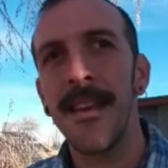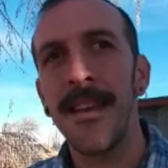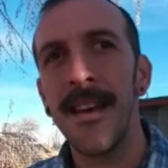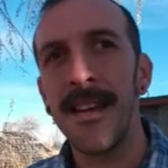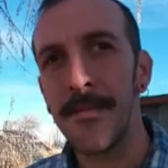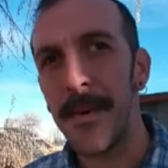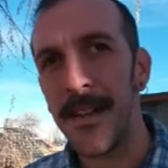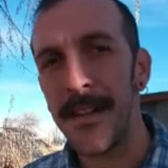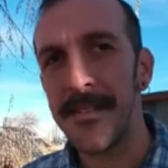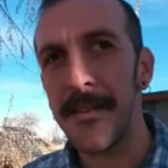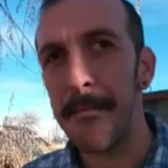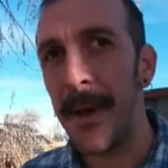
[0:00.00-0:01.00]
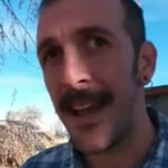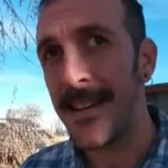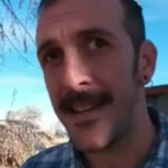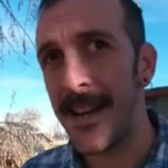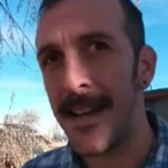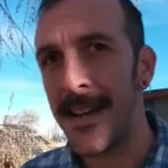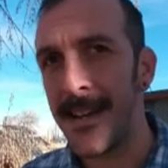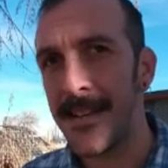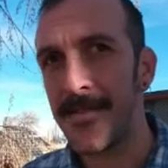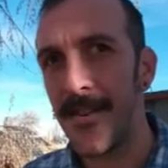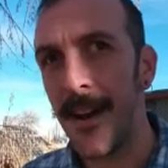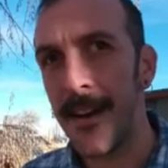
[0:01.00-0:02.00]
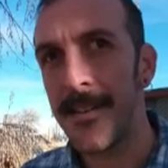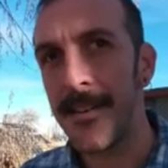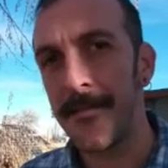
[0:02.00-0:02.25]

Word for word: as well as some pandan extract